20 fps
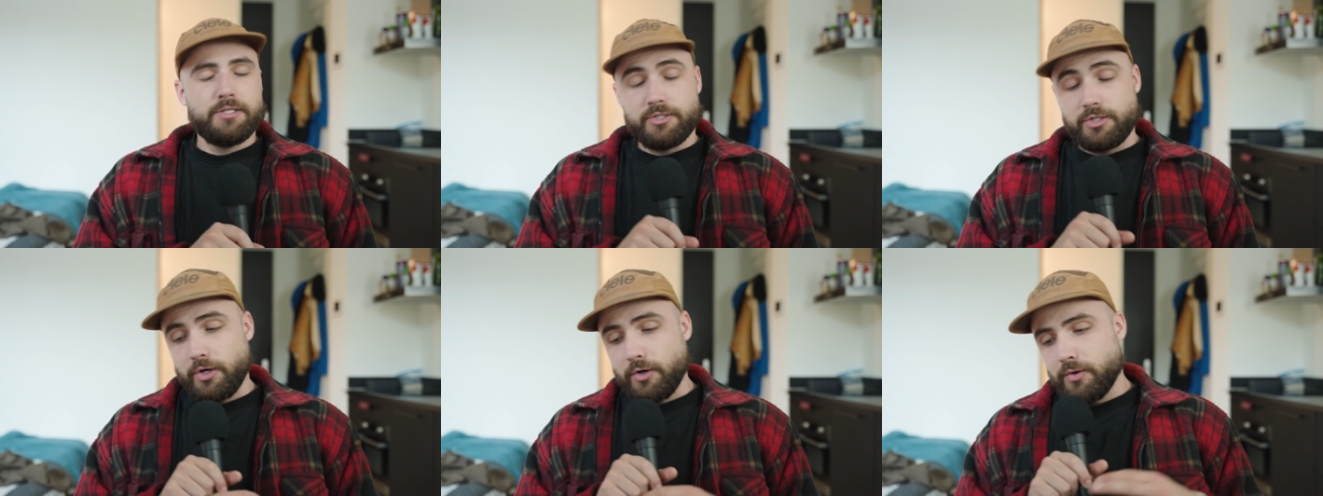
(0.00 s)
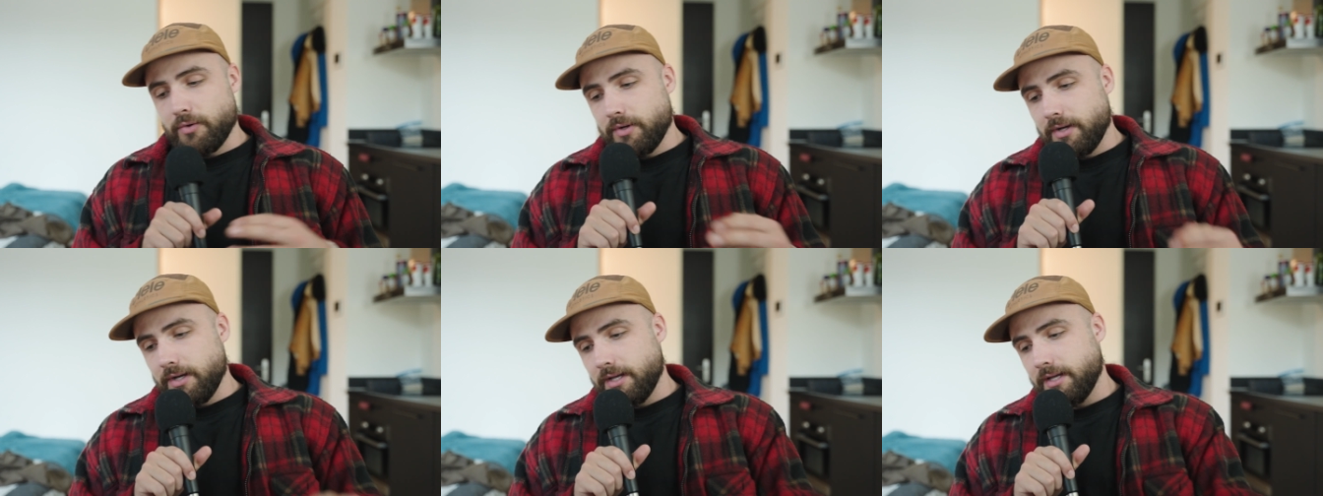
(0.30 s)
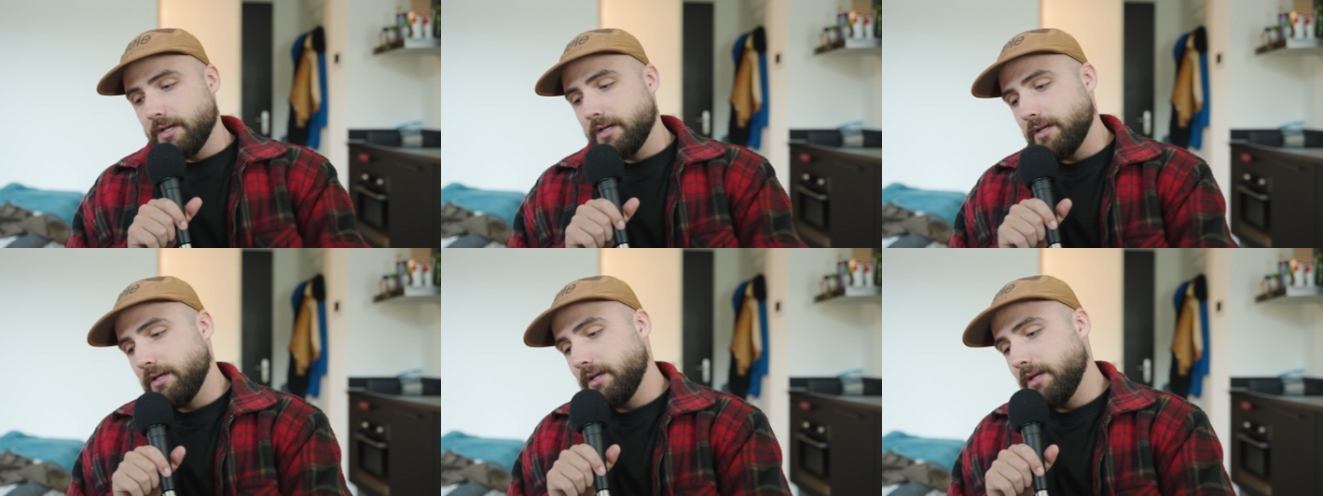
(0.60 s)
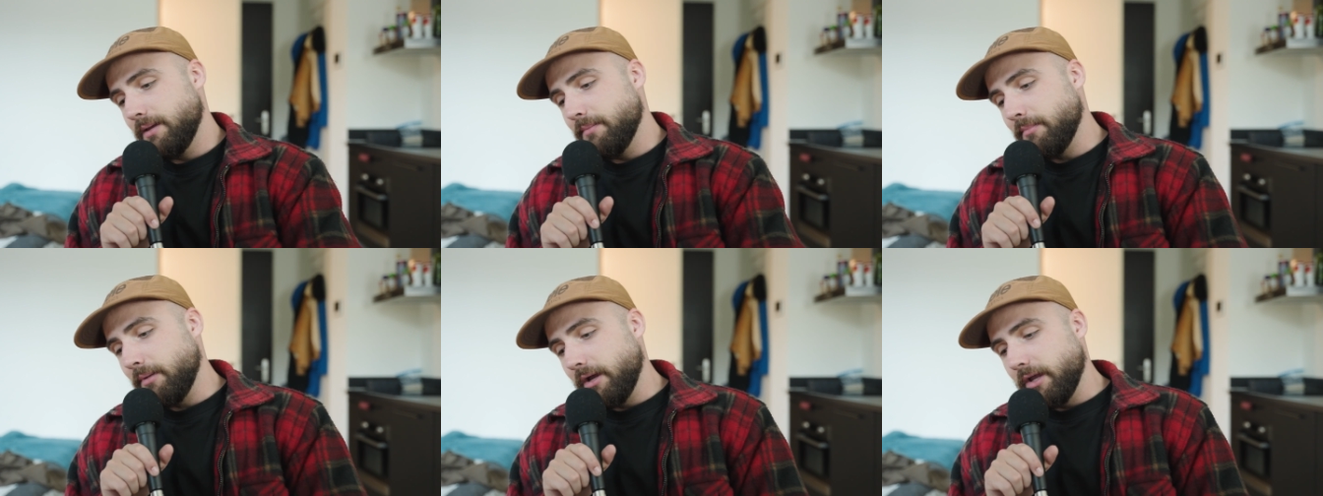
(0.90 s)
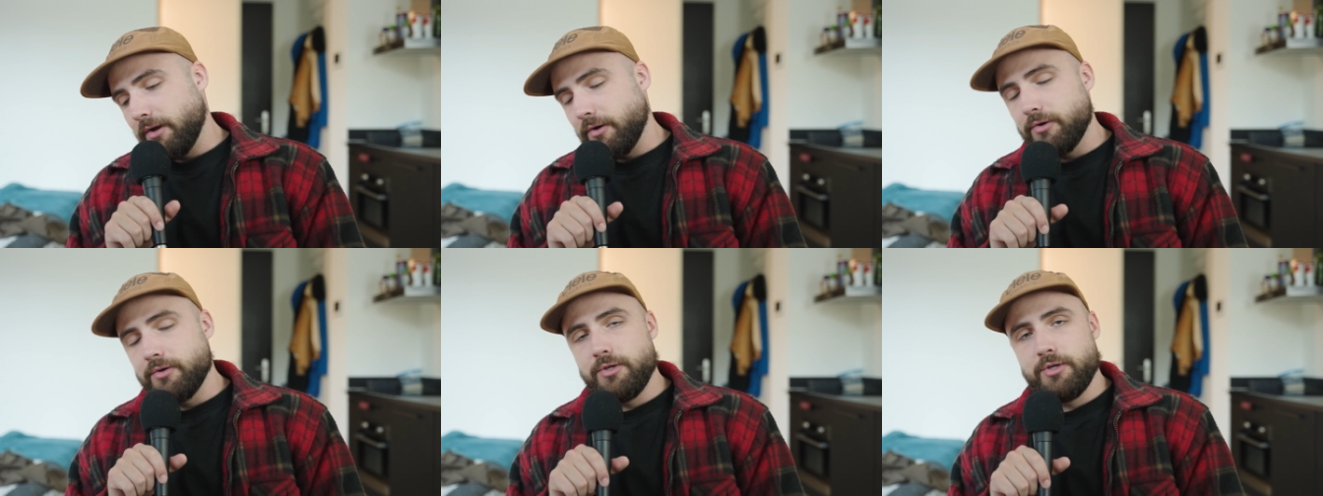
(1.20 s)
So in
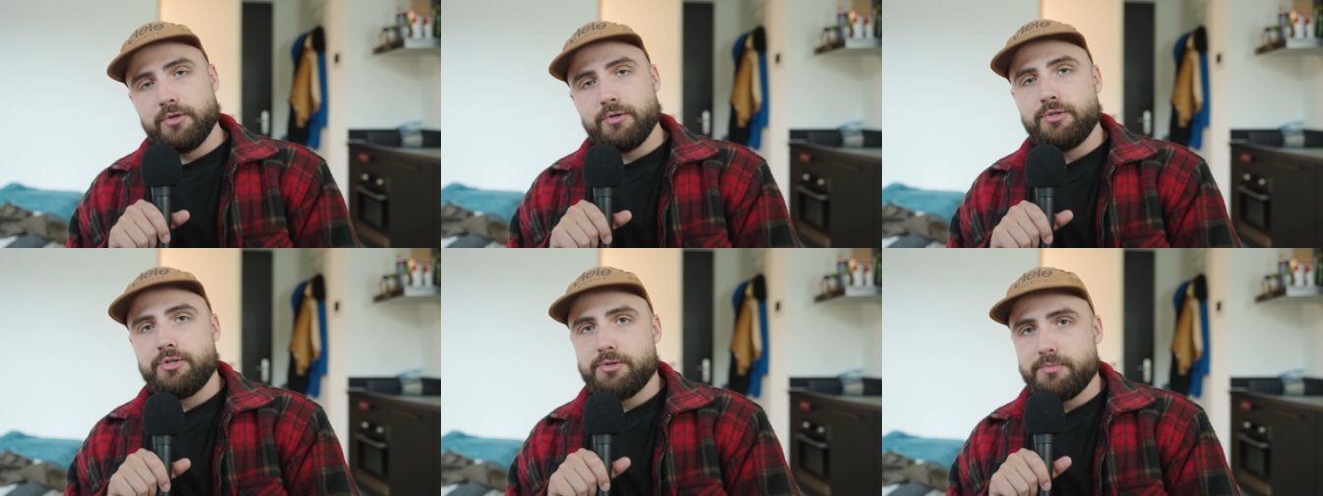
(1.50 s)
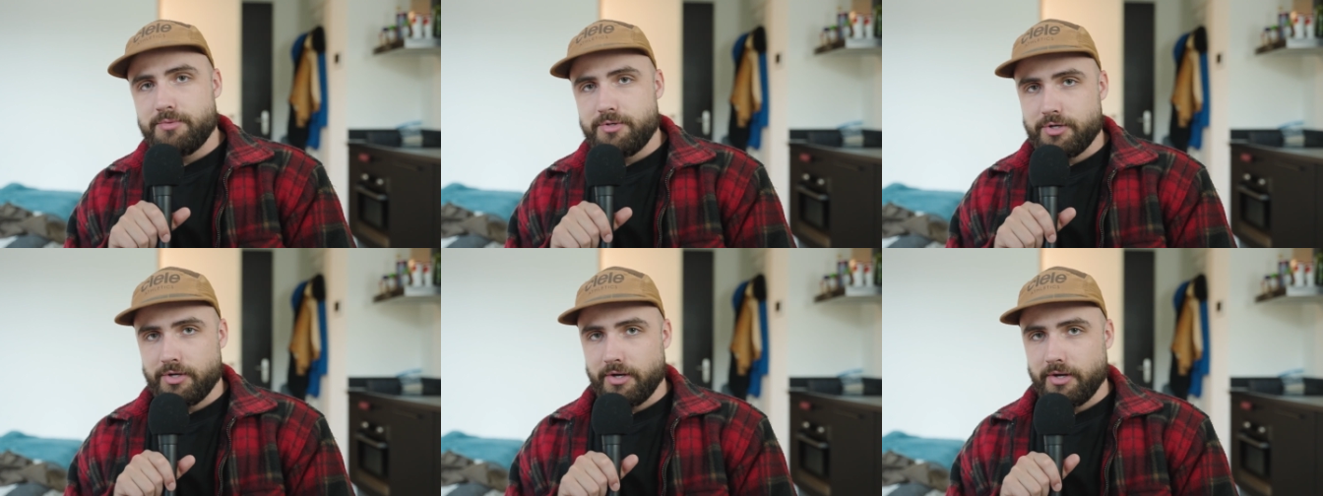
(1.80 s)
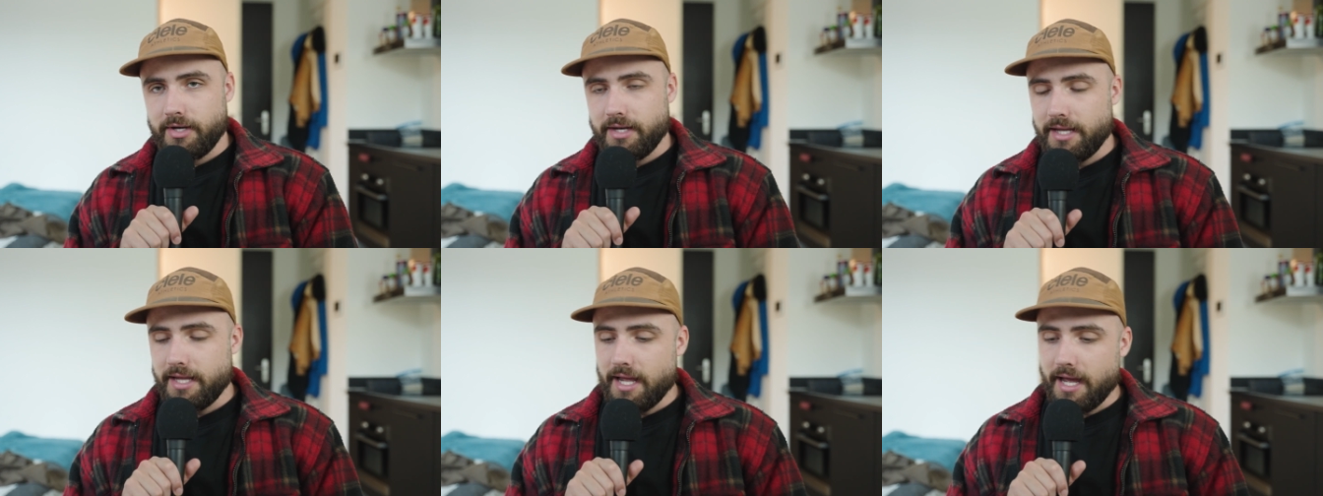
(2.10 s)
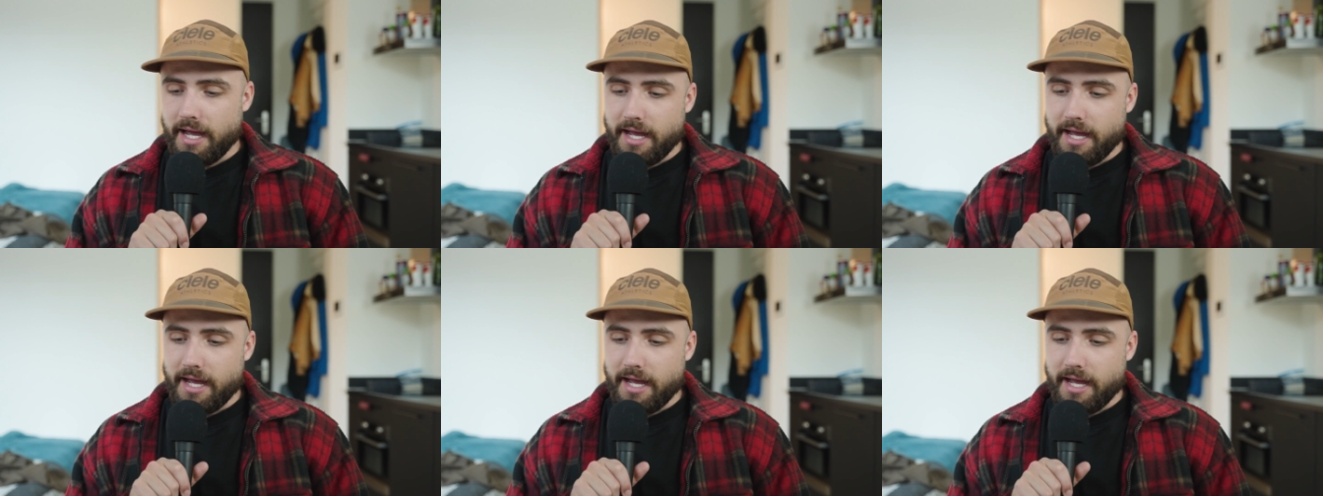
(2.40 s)
my own YouTube journey,